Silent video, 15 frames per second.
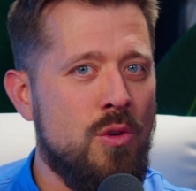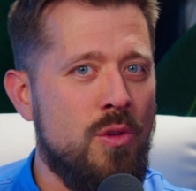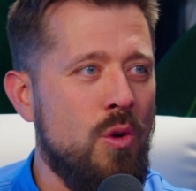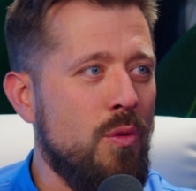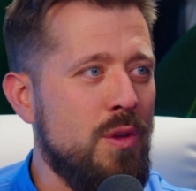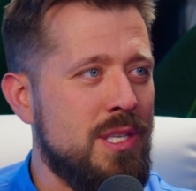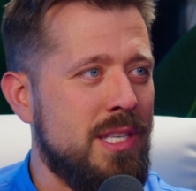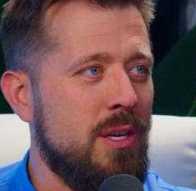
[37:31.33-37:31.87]
the
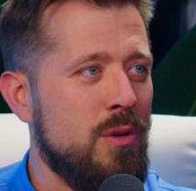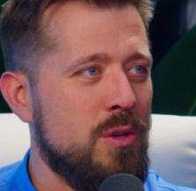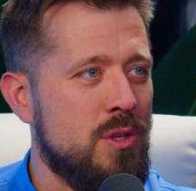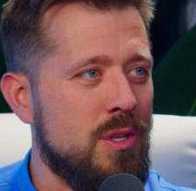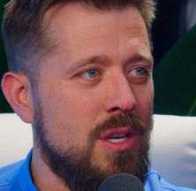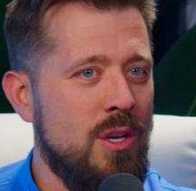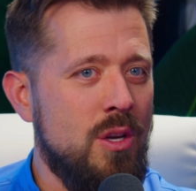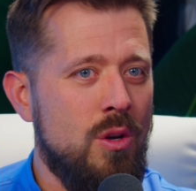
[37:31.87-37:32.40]
only skill
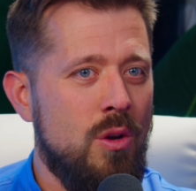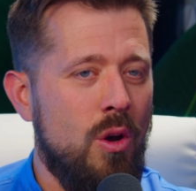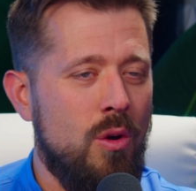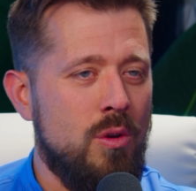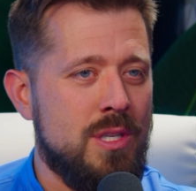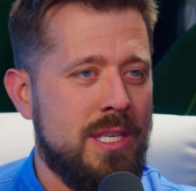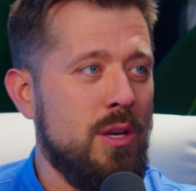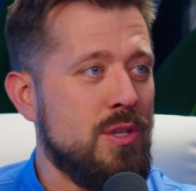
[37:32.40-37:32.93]

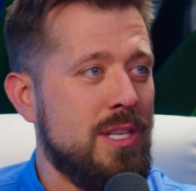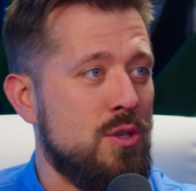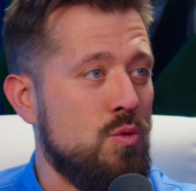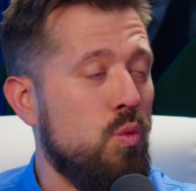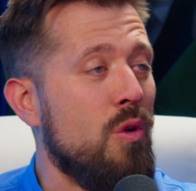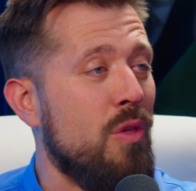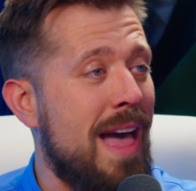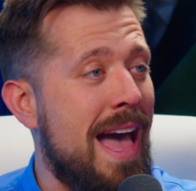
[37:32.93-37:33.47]
sets
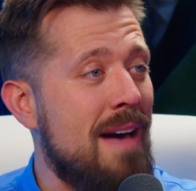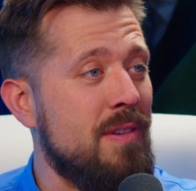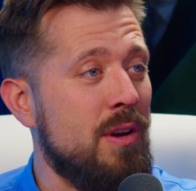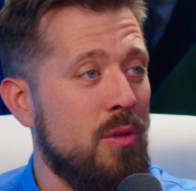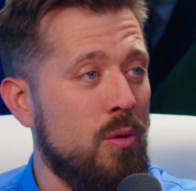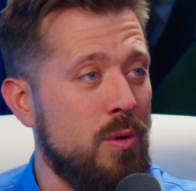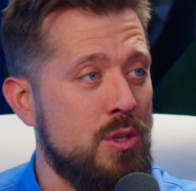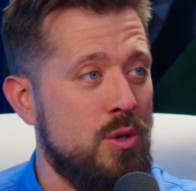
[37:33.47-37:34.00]
worth having are
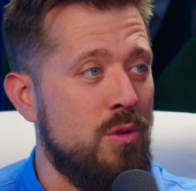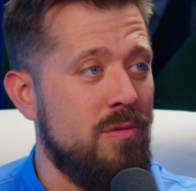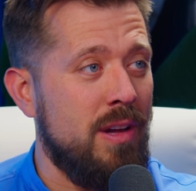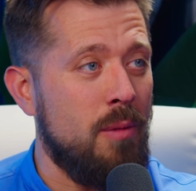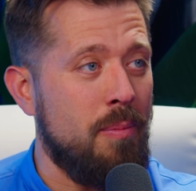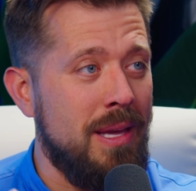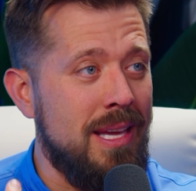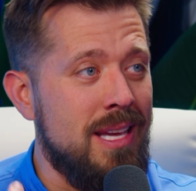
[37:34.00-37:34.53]
the ones you
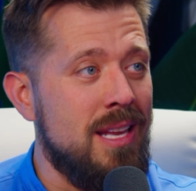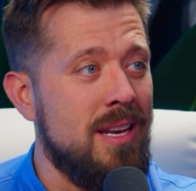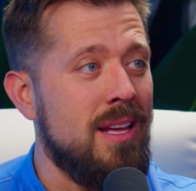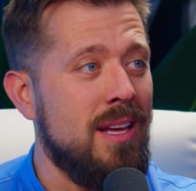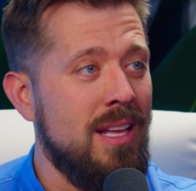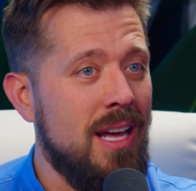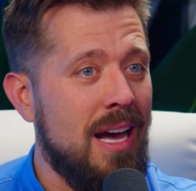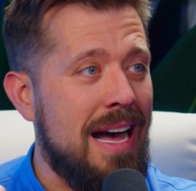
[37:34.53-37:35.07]
develop in
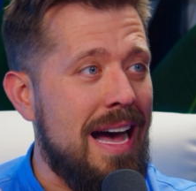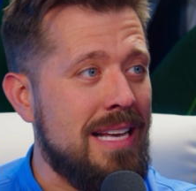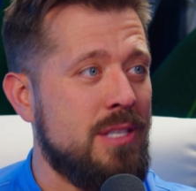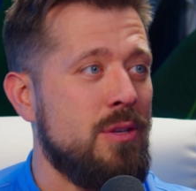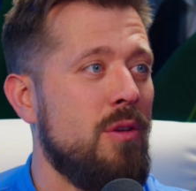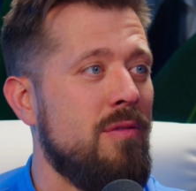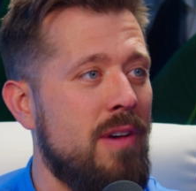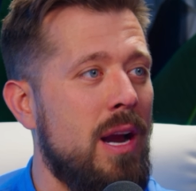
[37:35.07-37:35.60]

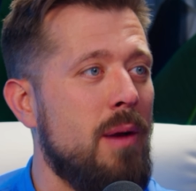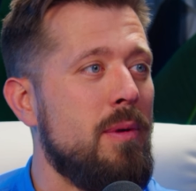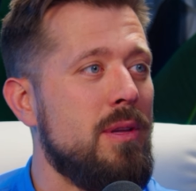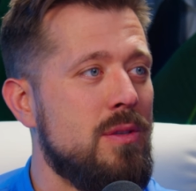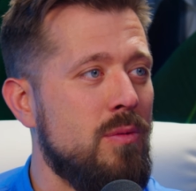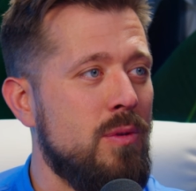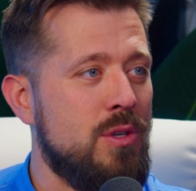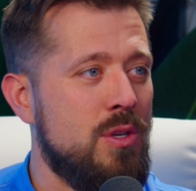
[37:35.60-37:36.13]
hostile
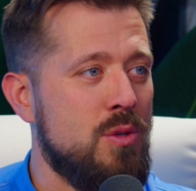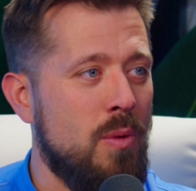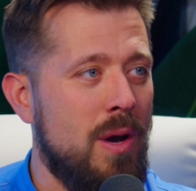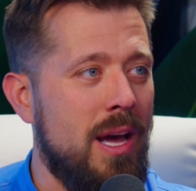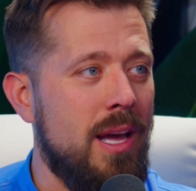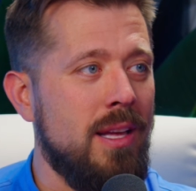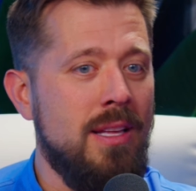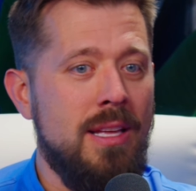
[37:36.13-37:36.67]
environments, which is
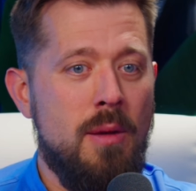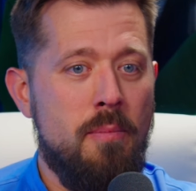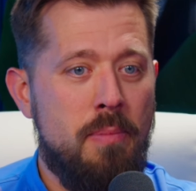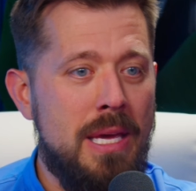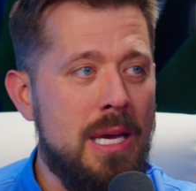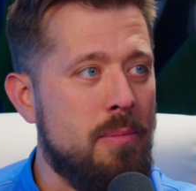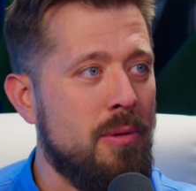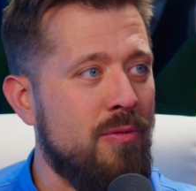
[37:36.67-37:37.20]
why
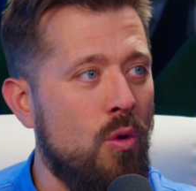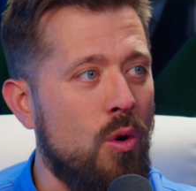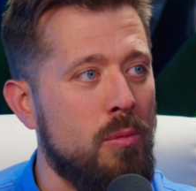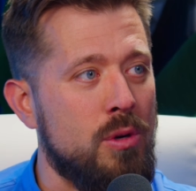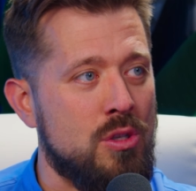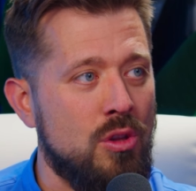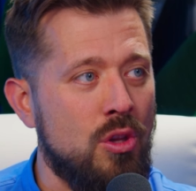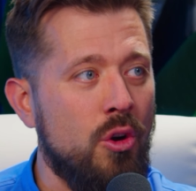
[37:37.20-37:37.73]
peak
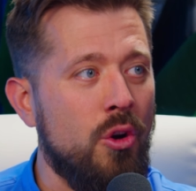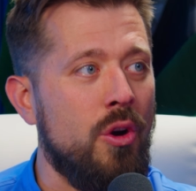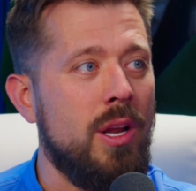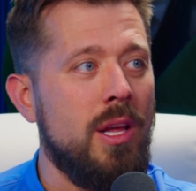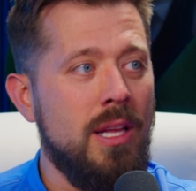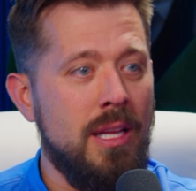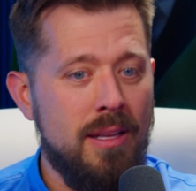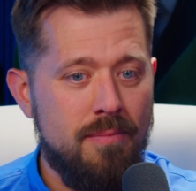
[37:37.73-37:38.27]
performers learn
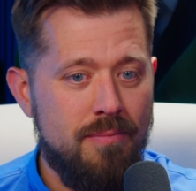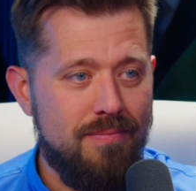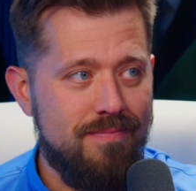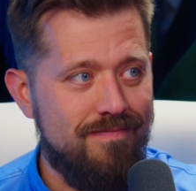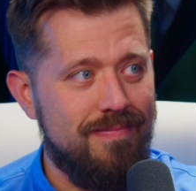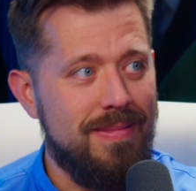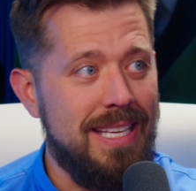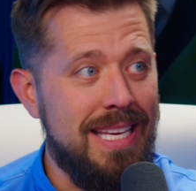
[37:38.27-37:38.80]

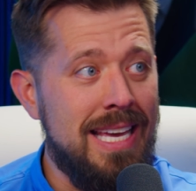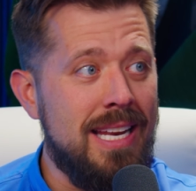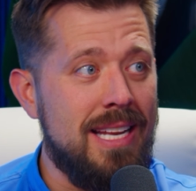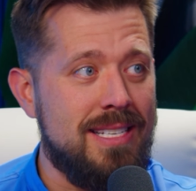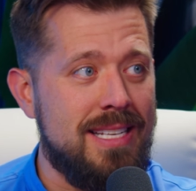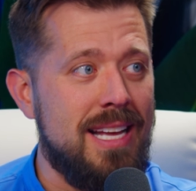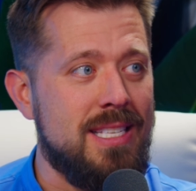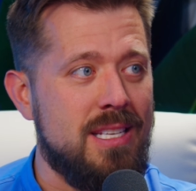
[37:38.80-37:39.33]
in
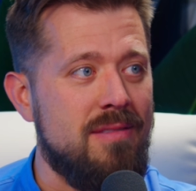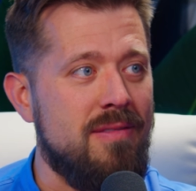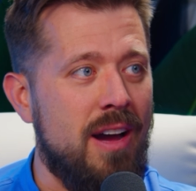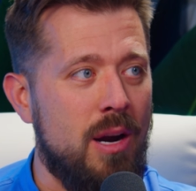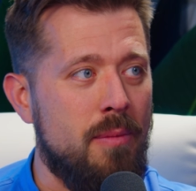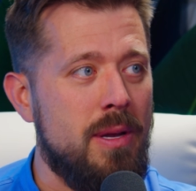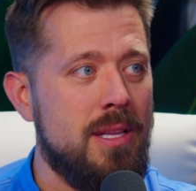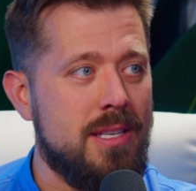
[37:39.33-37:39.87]
intense
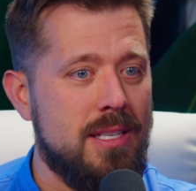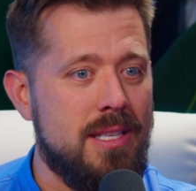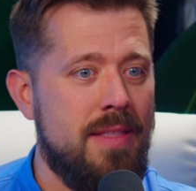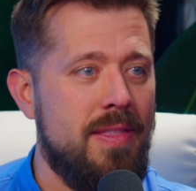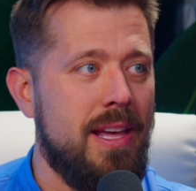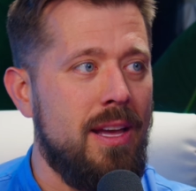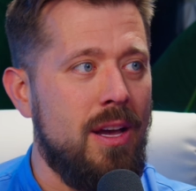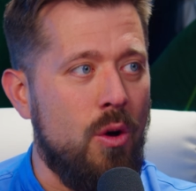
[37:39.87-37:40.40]
environments, because then
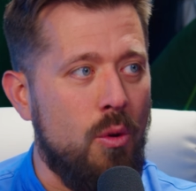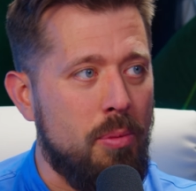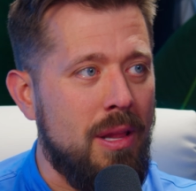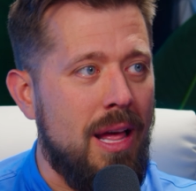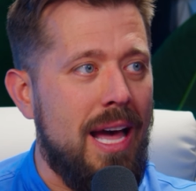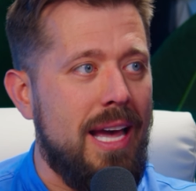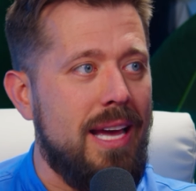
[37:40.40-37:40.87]
they can go apply